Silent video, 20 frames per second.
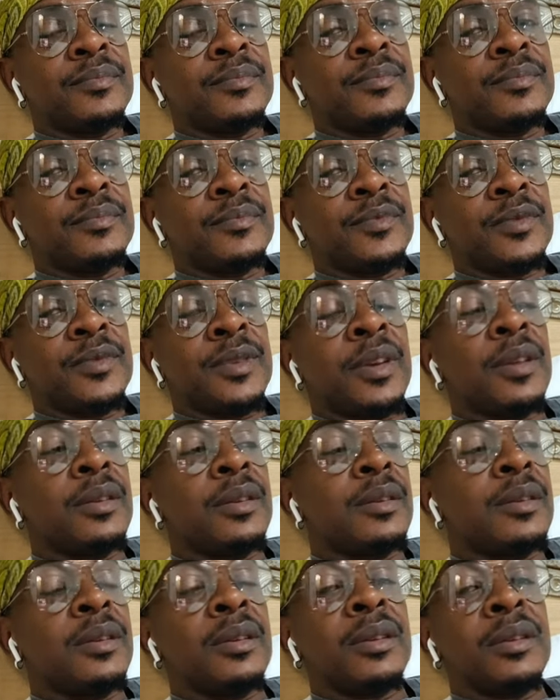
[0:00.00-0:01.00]
You
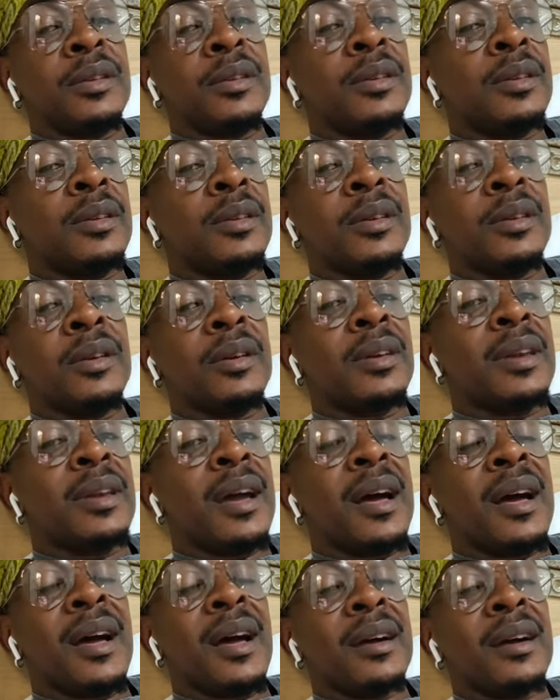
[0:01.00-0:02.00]
you
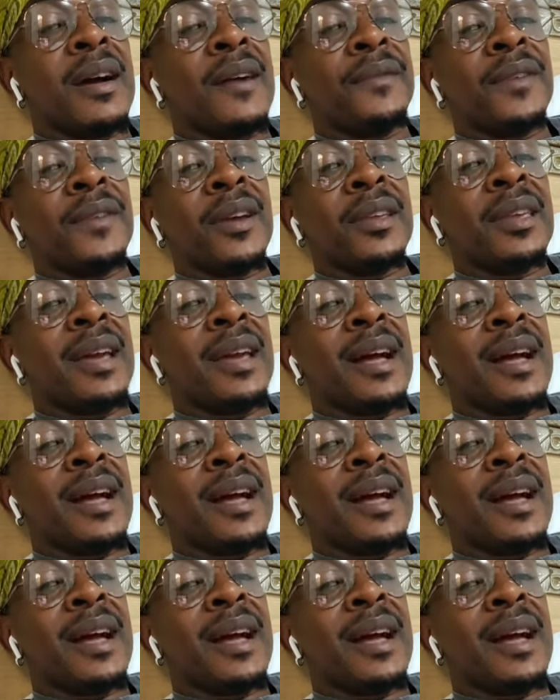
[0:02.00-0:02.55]
can't you can't do